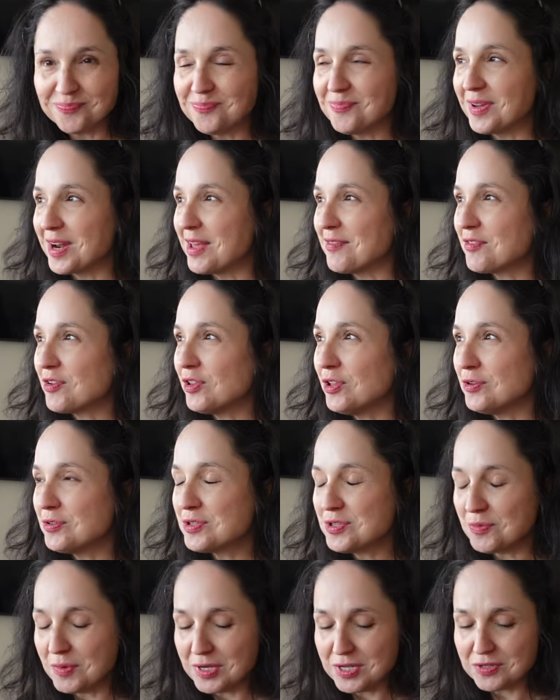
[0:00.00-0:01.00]
But I've
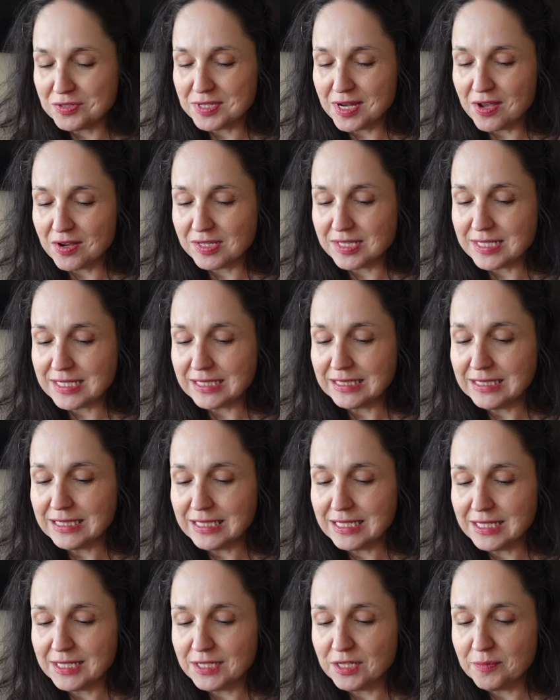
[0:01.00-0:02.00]
closed the windows now because it's a
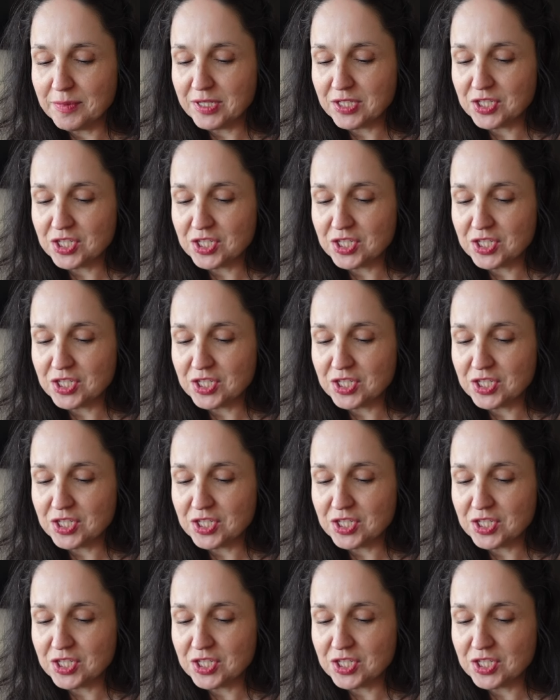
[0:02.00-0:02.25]
little bit